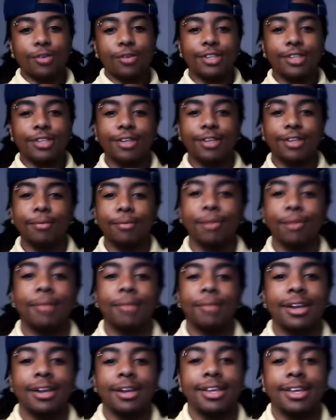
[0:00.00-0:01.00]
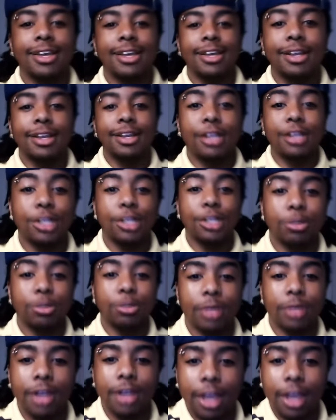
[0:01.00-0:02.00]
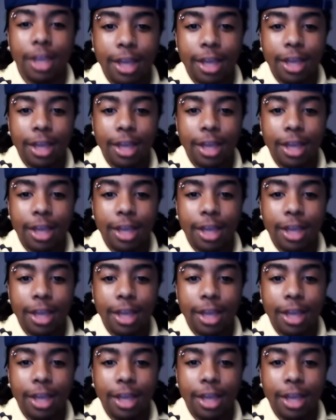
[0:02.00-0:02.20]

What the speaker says: What's up, everybody? This your Monday